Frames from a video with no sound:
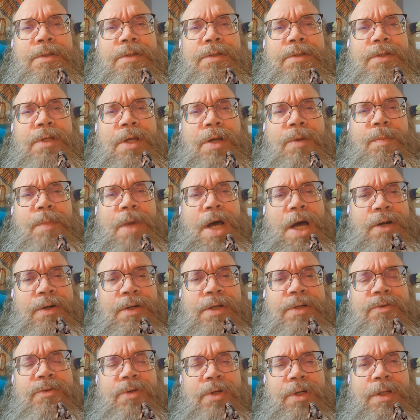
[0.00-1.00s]
So
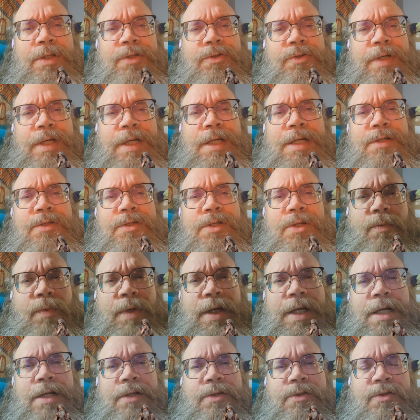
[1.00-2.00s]
modern Druidry is a
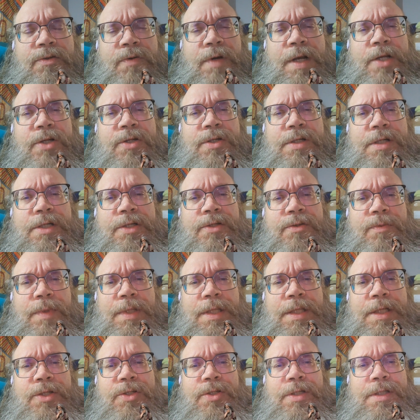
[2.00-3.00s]
Reconstructionist
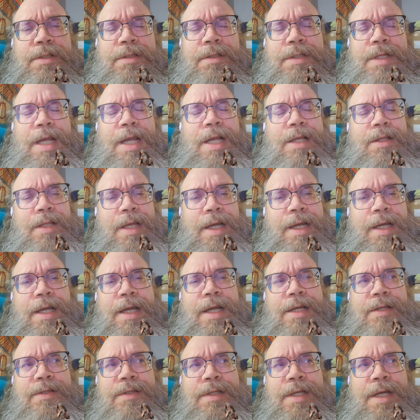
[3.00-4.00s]
religion, and like
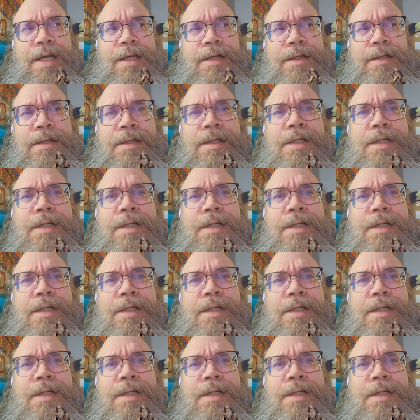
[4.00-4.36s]
I said,